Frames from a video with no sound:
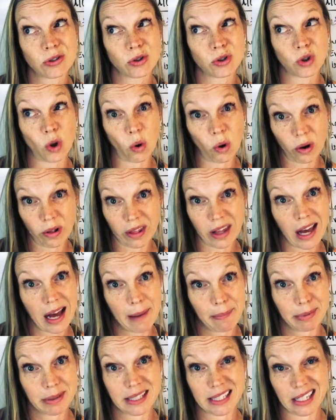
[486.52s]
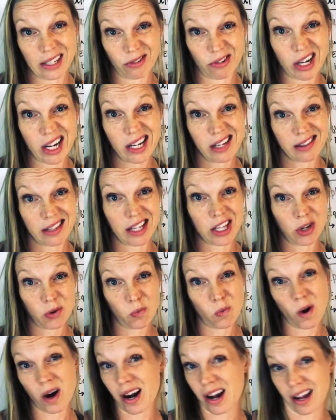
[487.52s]
Sort of the opposite, right? That you
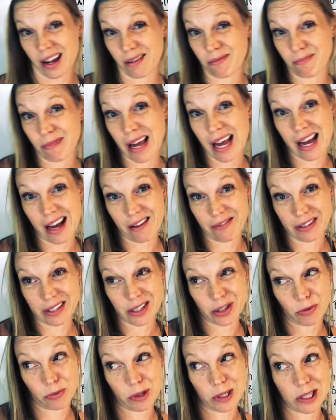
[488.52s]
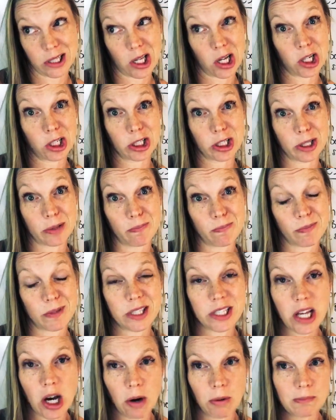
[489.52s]
want to have as a result.
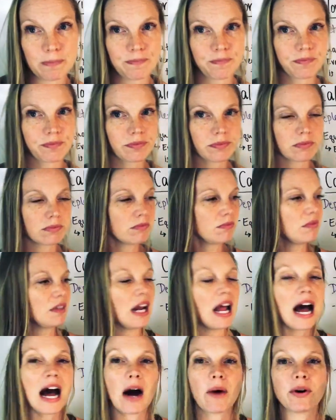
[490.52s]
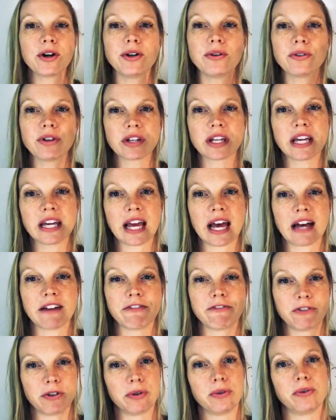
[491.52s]
So, how are you looking
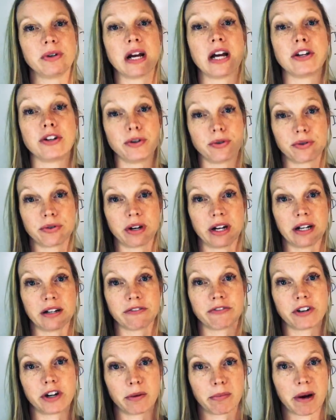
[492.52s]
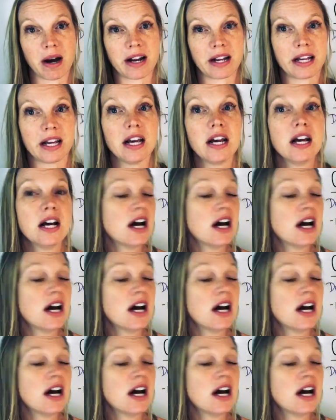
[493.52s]
at food and nutrient for your body?